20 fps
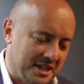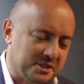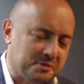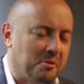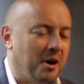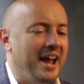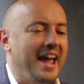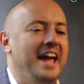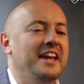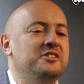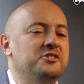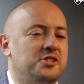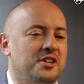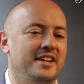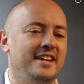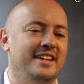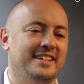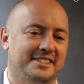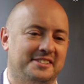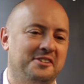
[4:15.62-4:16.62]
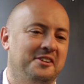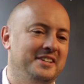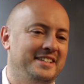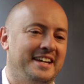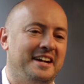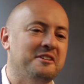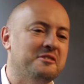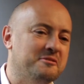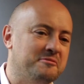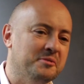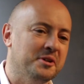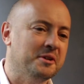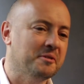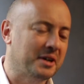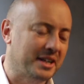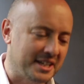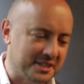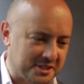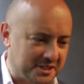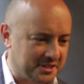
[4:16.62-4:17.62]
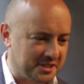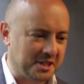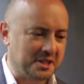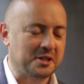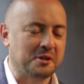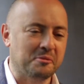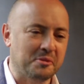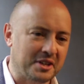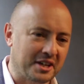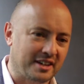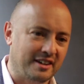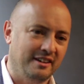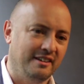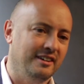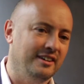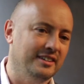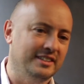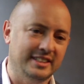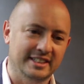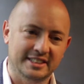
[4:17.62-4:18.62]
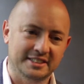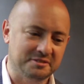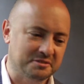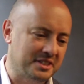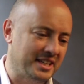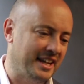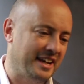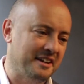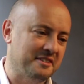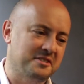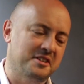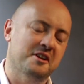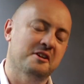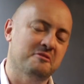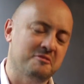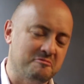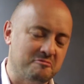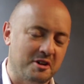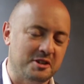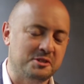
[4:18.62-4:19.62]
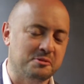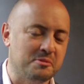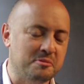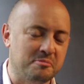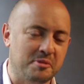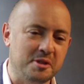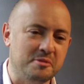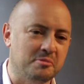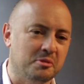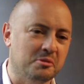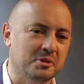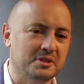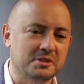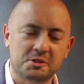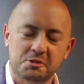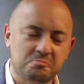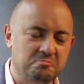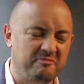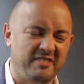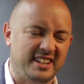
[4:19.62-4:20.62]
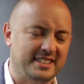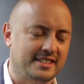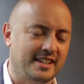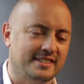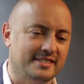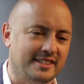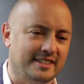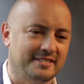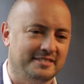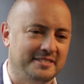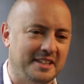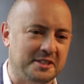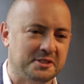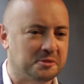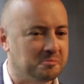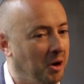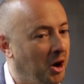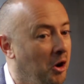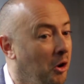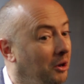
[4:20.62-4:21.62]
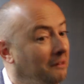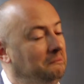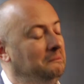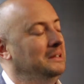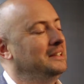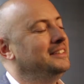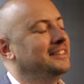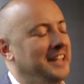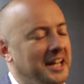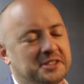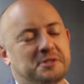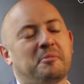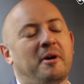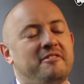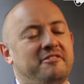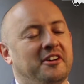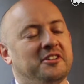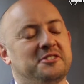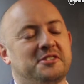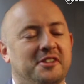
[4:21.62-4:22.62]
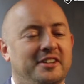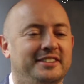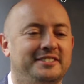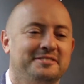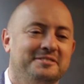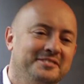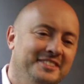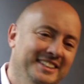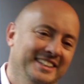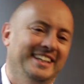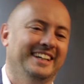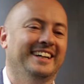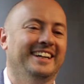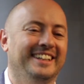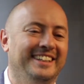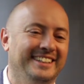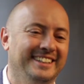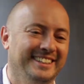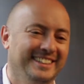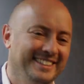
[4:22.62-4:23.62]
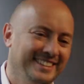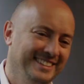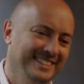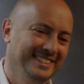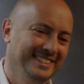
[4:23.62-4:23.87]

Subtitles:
gets my engineer side out of me. I get to tinker with a car and get out there and race with people. It's fantastic. That's my fun side.